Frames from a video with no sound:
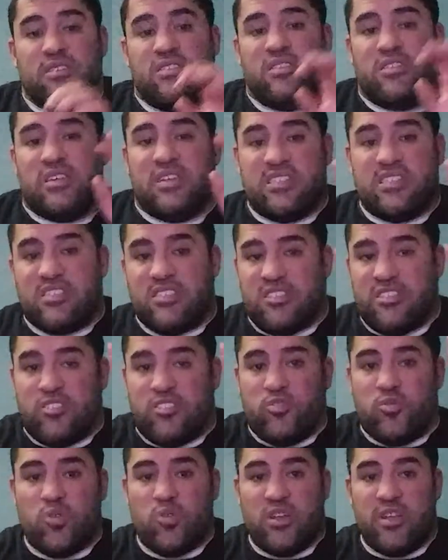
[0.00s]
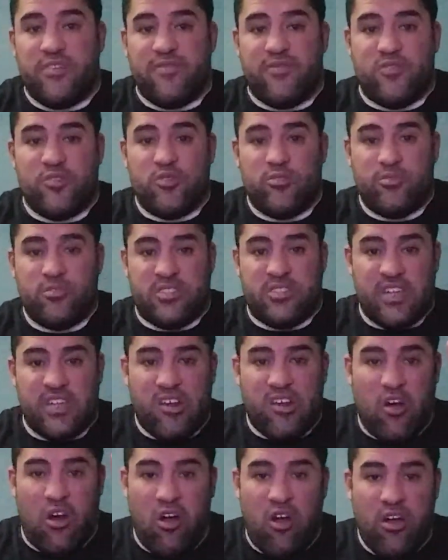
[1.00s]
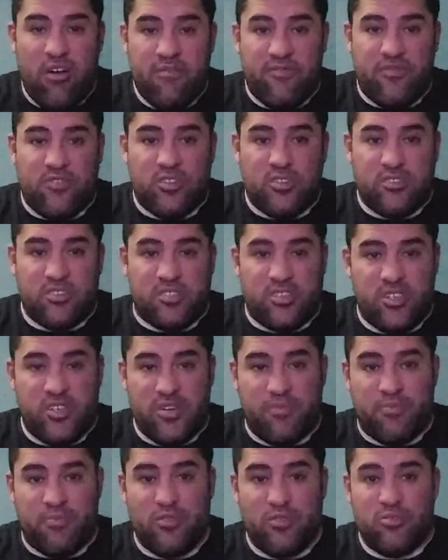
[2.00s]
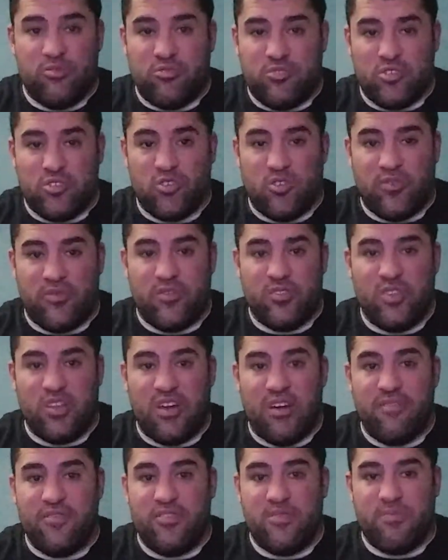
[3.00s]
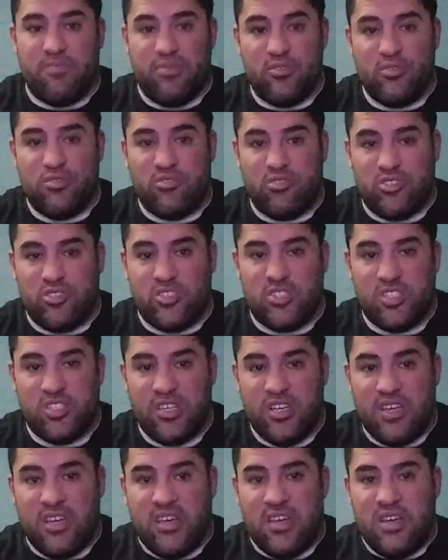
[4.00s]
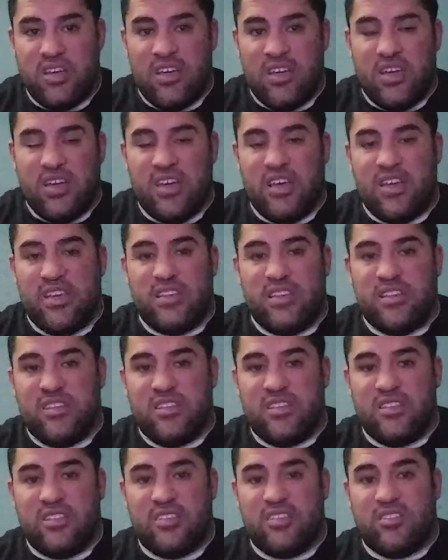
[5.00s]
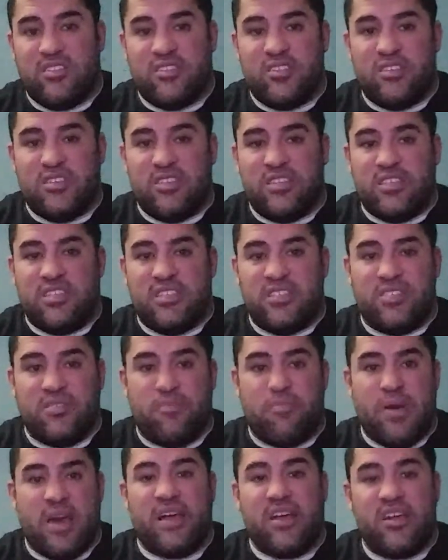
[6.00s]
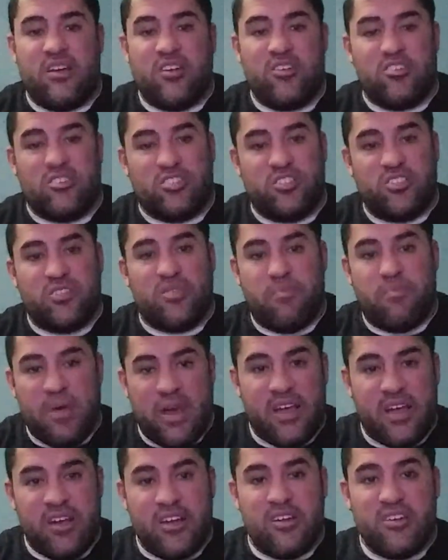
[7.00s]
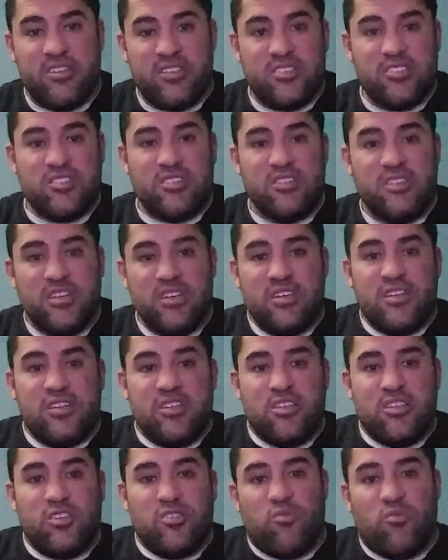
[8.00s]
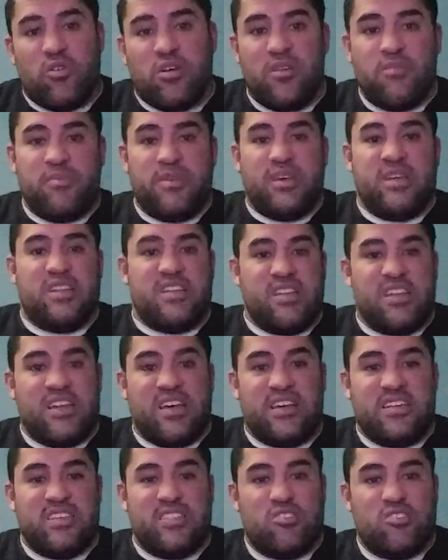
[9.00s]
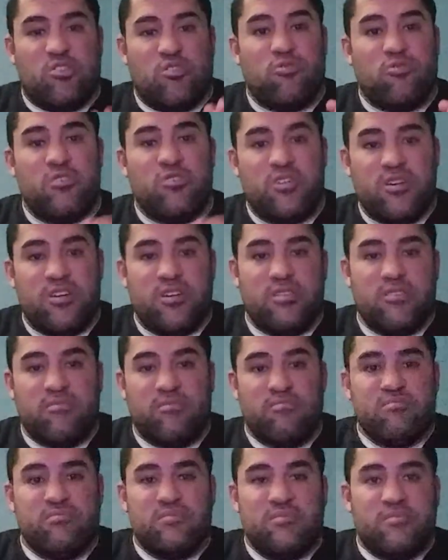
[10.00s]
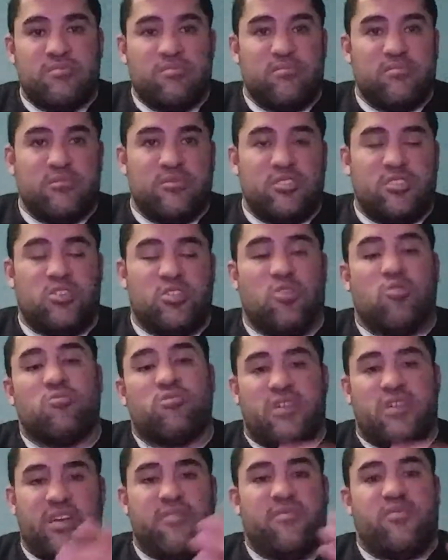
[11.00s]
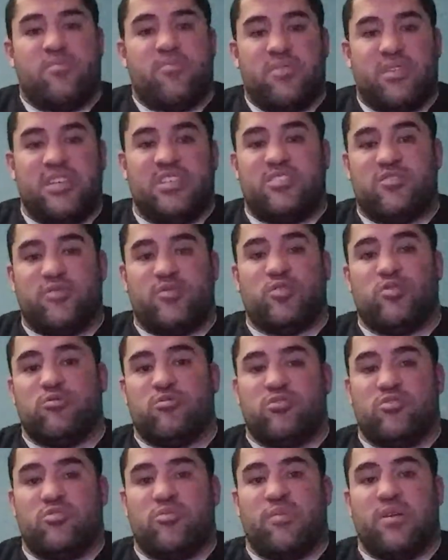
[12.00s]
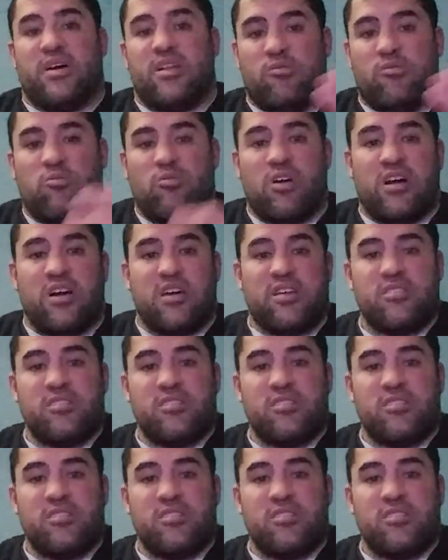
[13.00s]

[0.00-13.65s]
these are the 20 foods that are harmful to your pooch. So if you love your pooch and he's a beggar or she's a beggar and you want to be the nice owner, don't give him these foods no matter what.